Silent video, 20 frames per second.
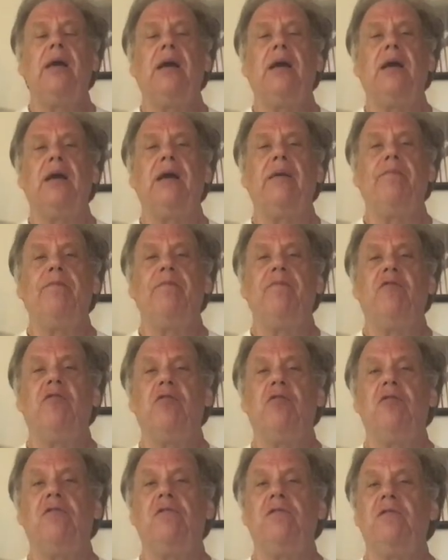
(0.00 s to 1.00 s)
Uh, for
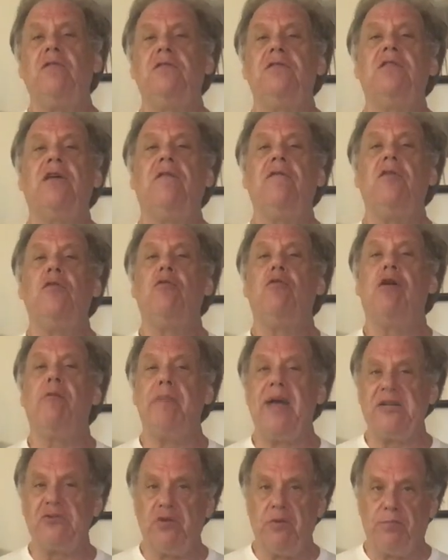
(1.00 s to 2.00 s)
those of you who are
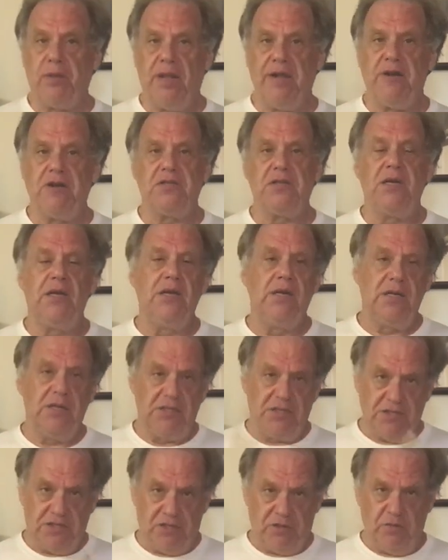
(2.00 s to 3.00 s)
match grip players,
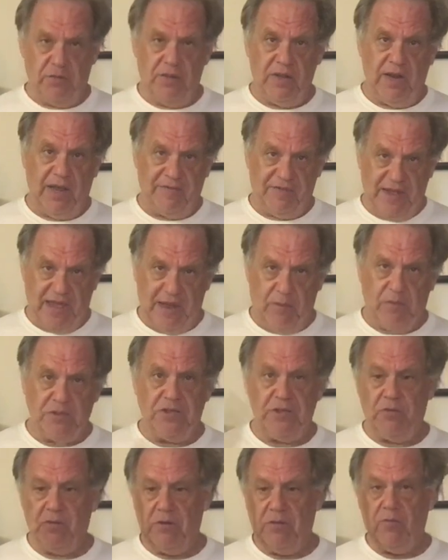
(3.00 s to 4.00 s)
just do with the left hand
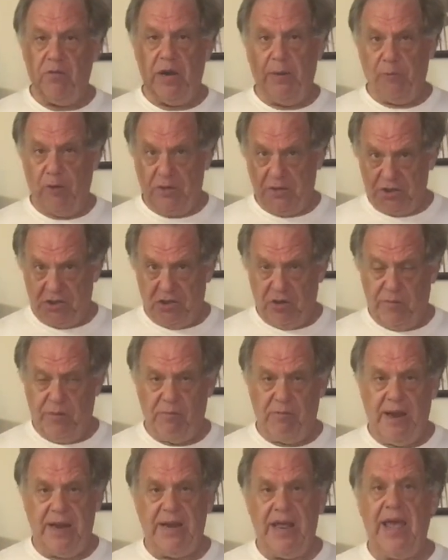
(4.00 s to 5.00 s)
what you do with what I'm going to show you
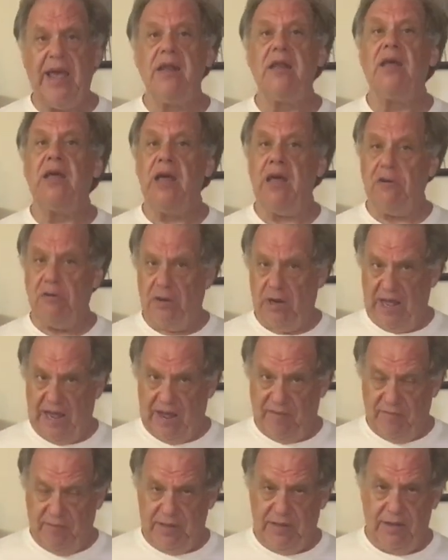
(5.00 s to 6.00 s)
with the right hand, and you'll
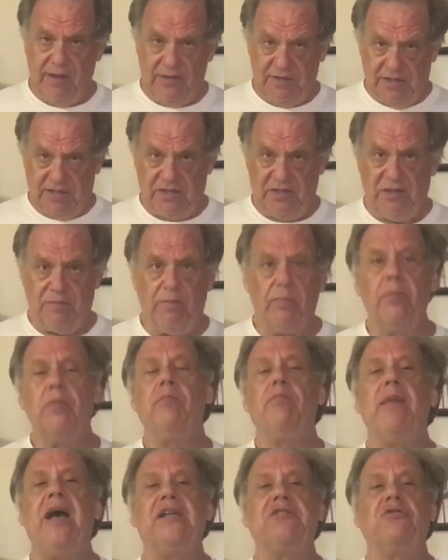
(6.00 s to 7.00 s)
have the system
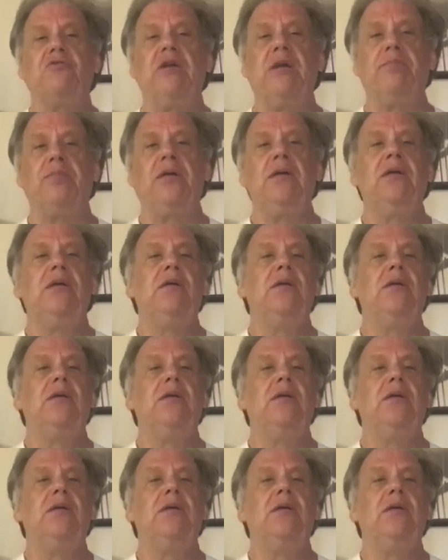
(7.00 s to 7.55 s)
match grip.